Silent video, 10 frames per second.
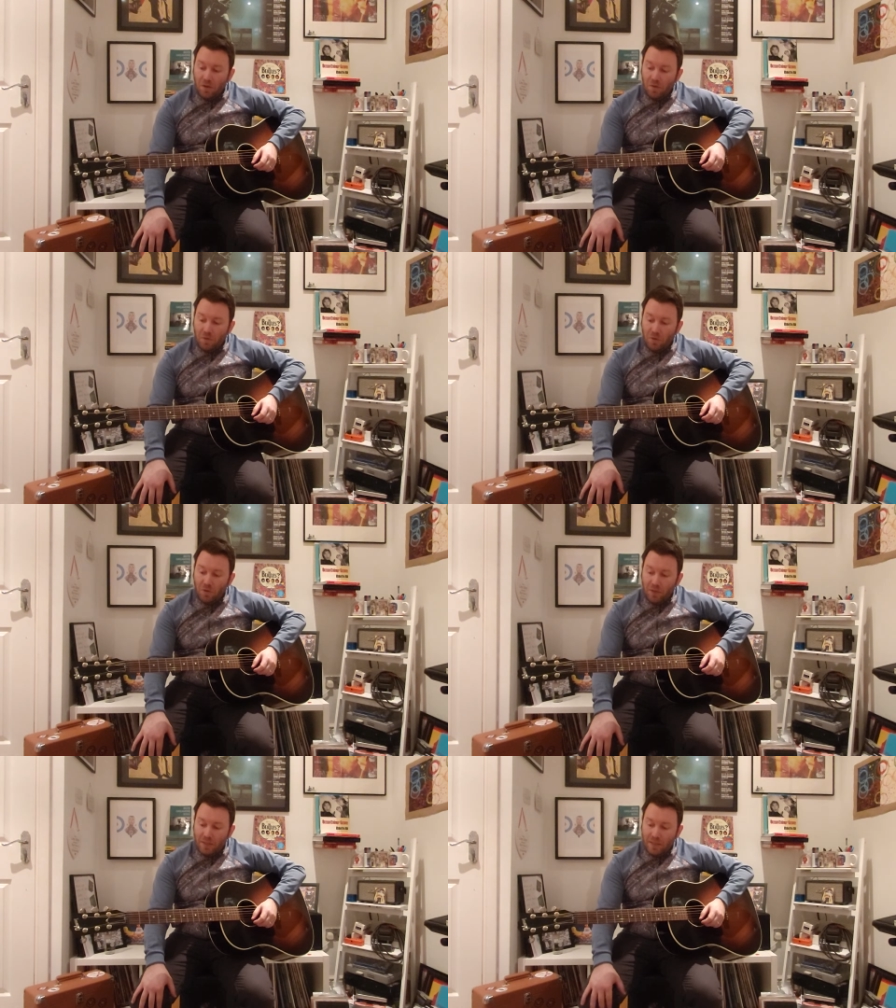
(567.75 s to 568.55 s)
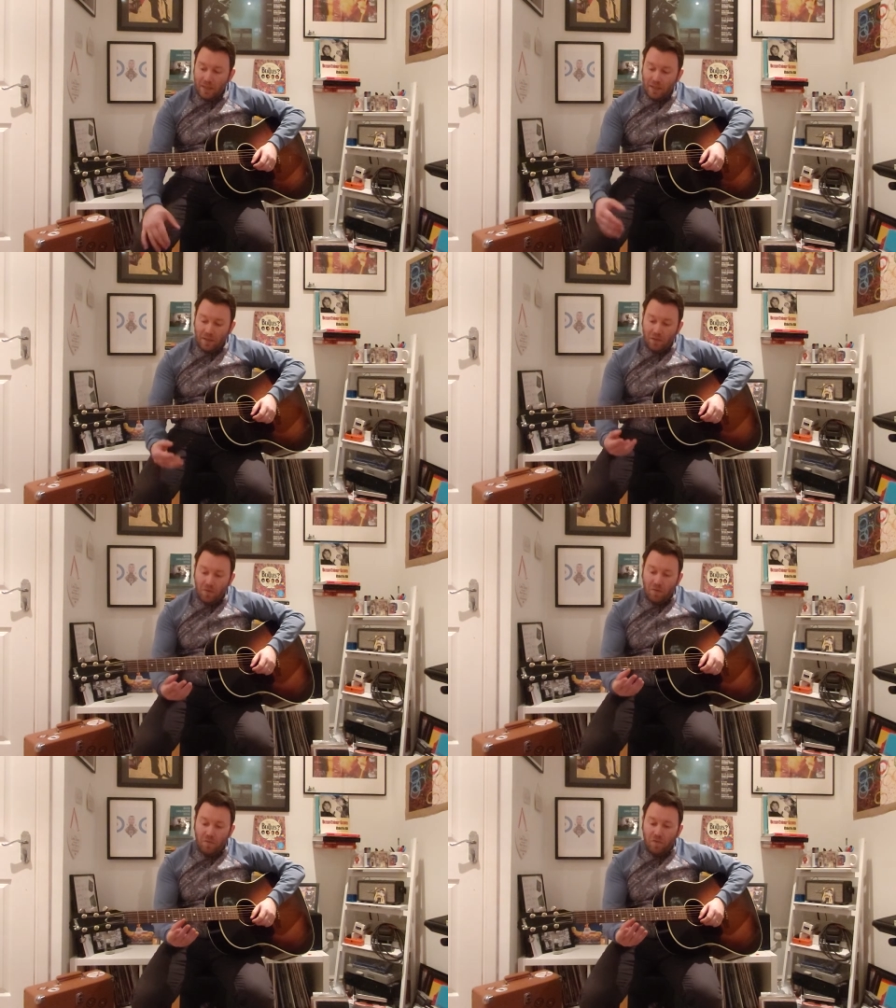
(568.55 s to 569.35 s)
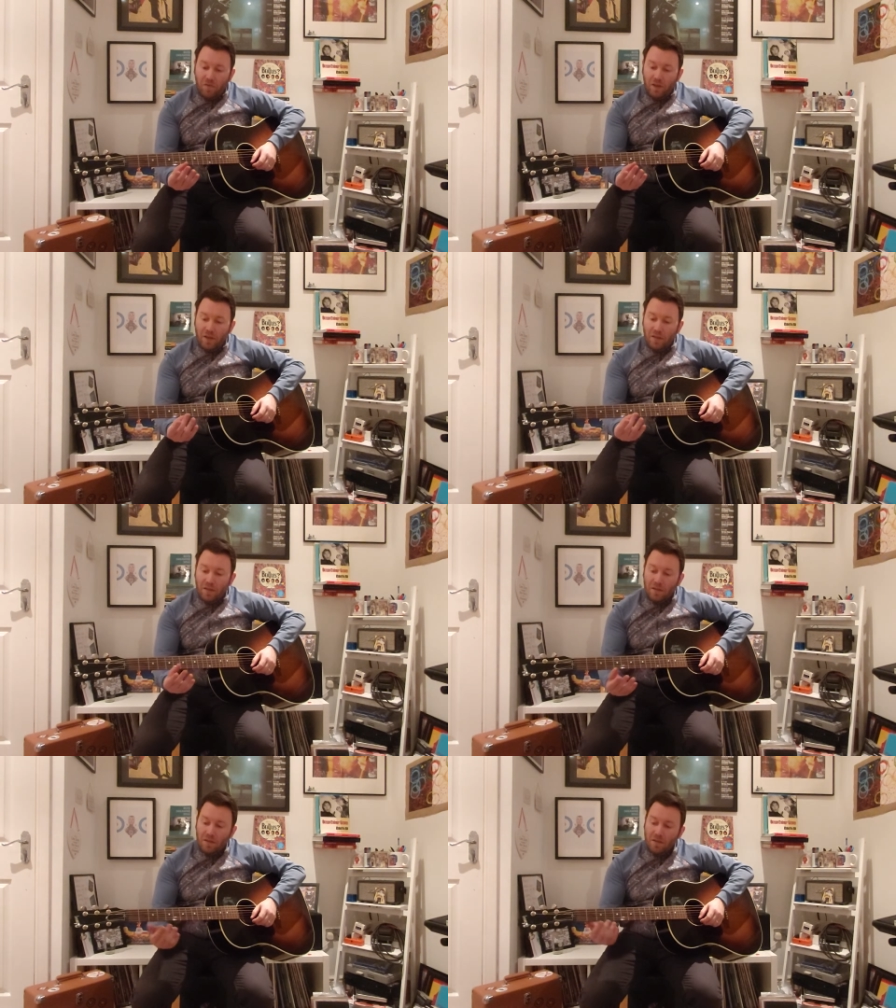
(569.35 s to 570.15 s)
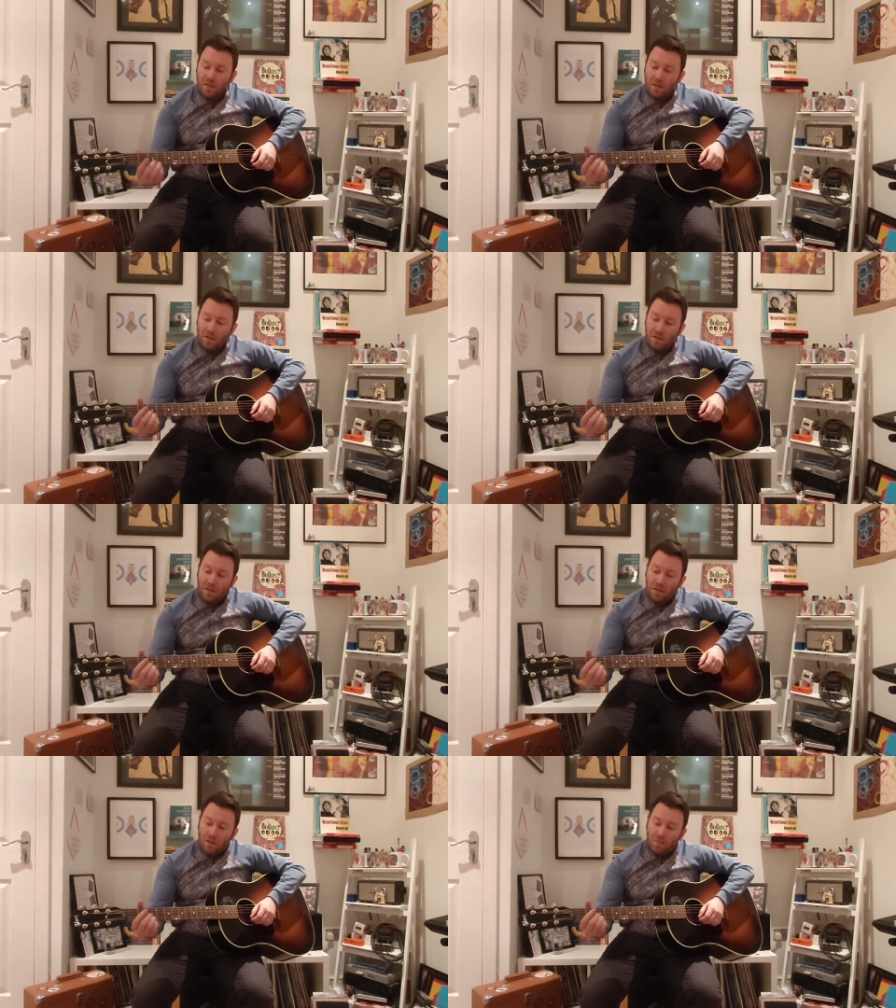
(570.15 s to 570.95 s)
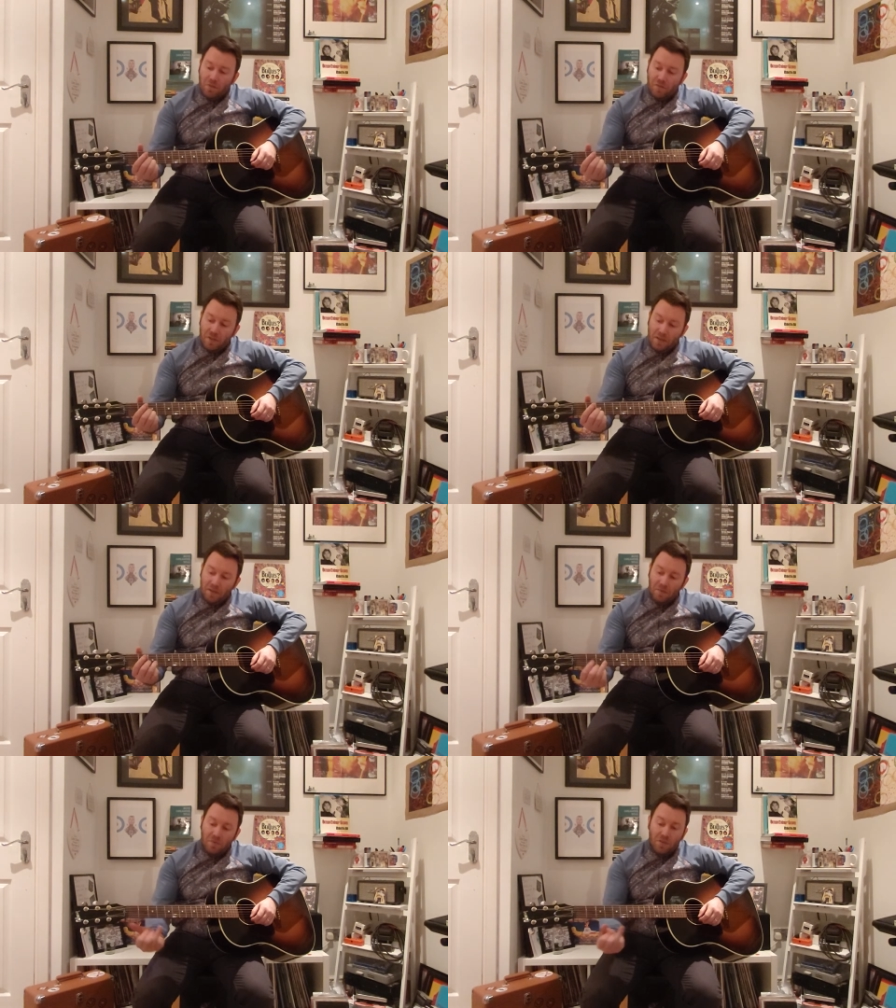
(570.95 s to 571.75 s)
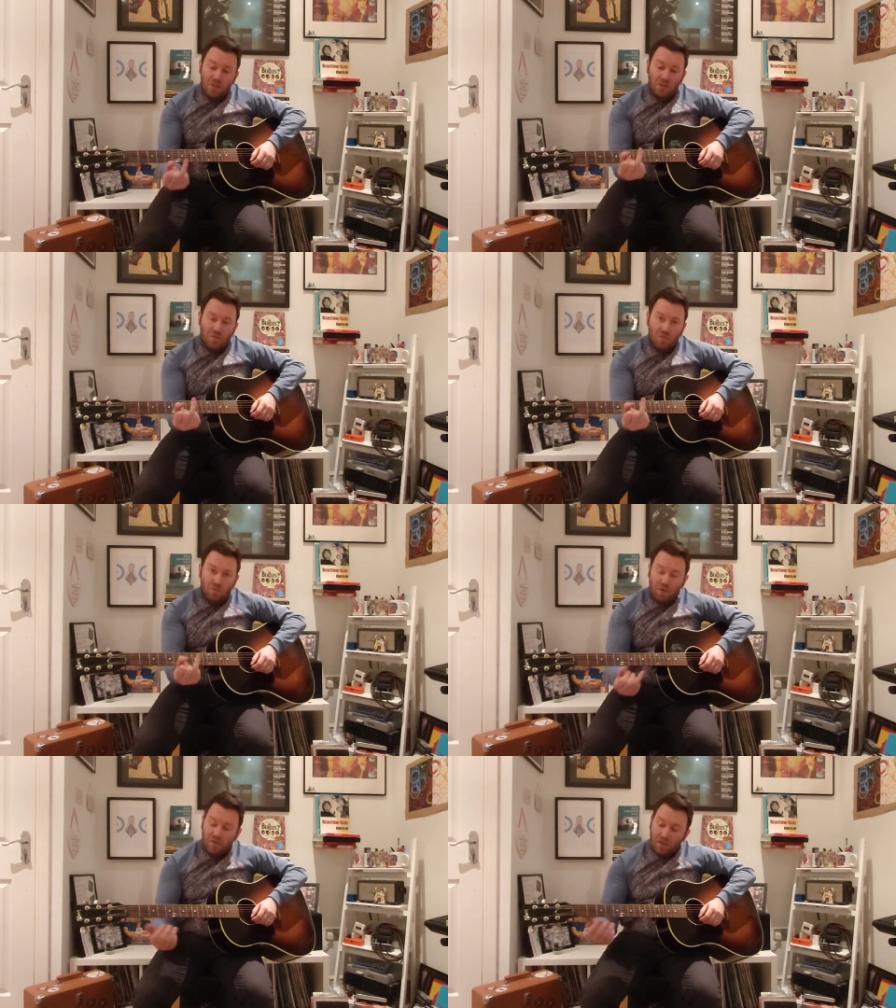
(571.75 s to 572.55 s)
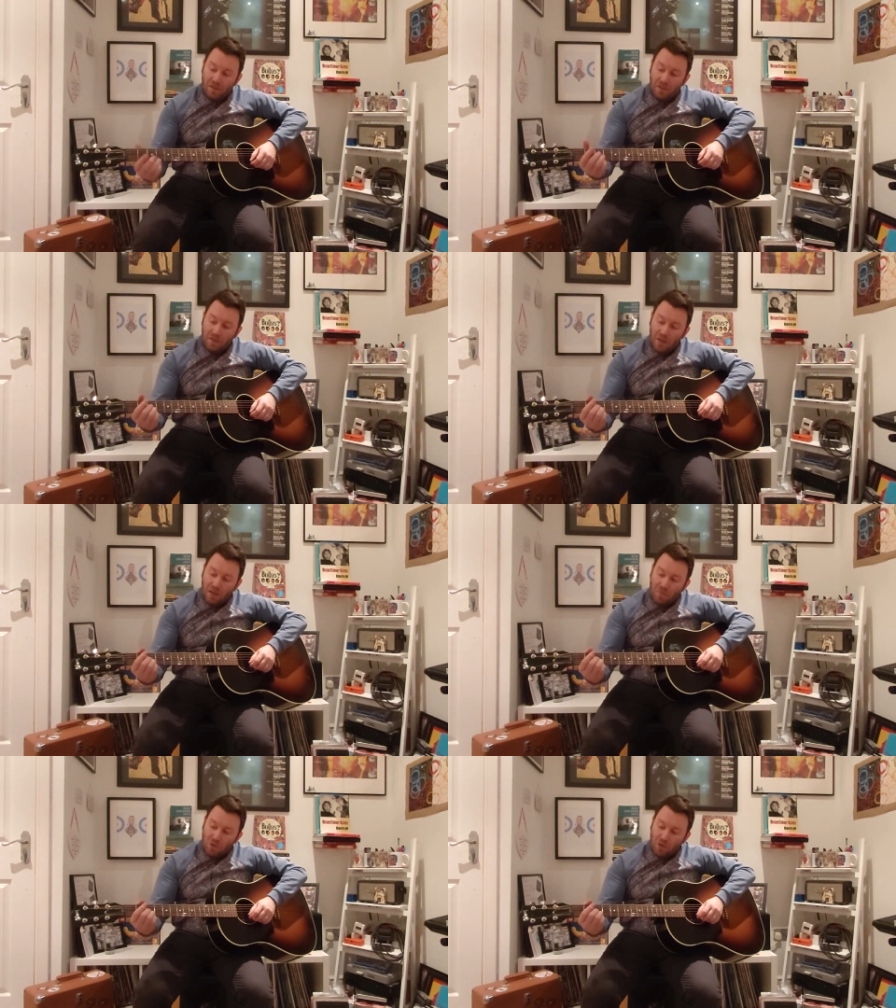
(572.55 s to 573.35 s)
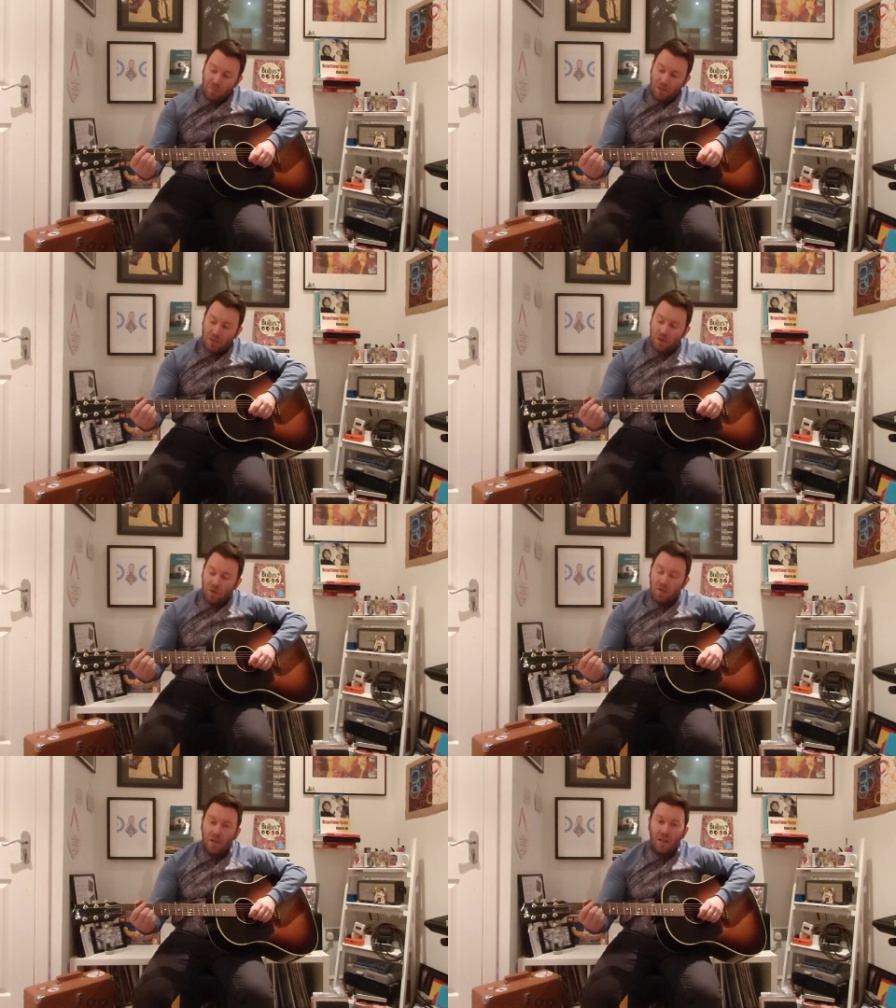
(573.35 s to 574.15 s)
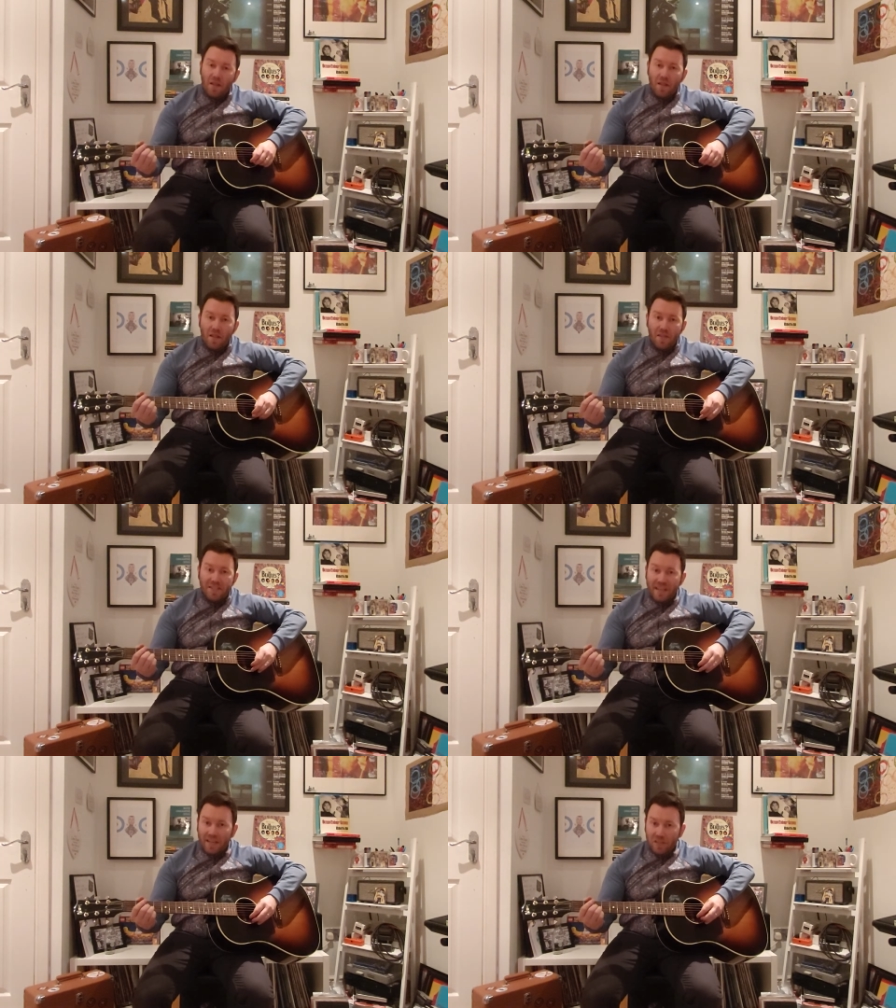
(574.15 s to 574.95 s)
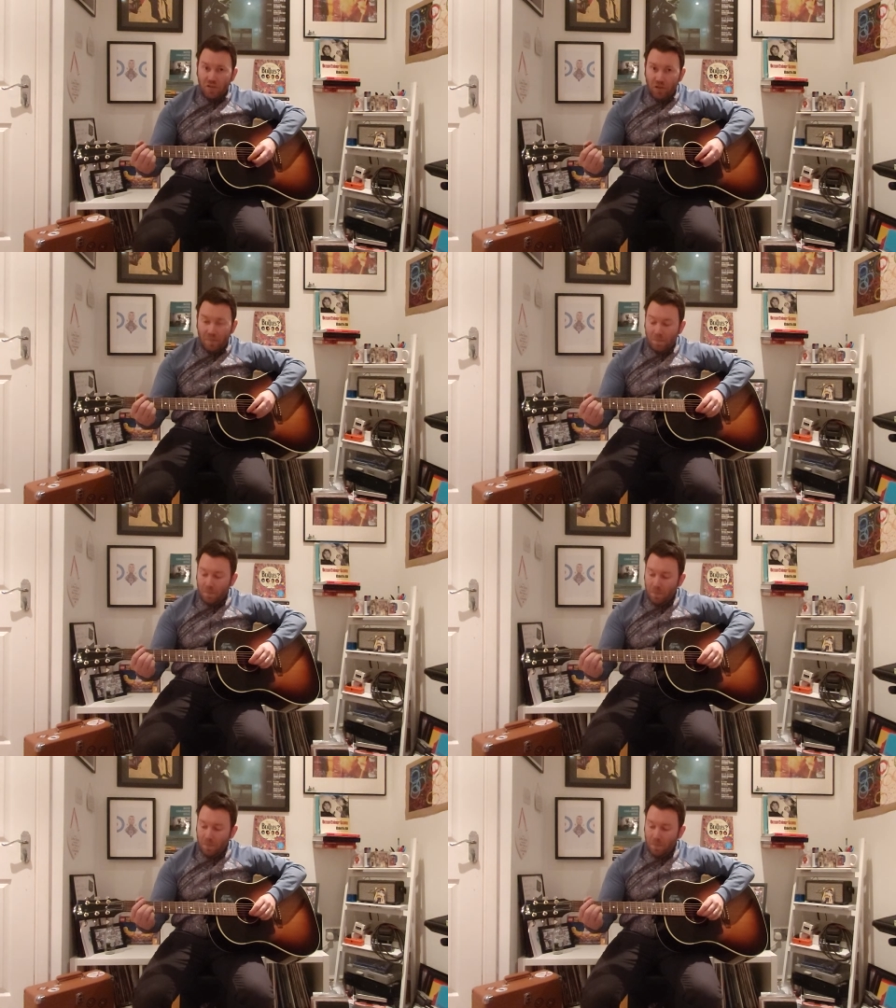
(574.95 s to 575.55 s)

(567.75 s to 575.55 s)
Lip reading: We're going to take finger number 3, which is your ring finger. We're going to place it on the 2nd string,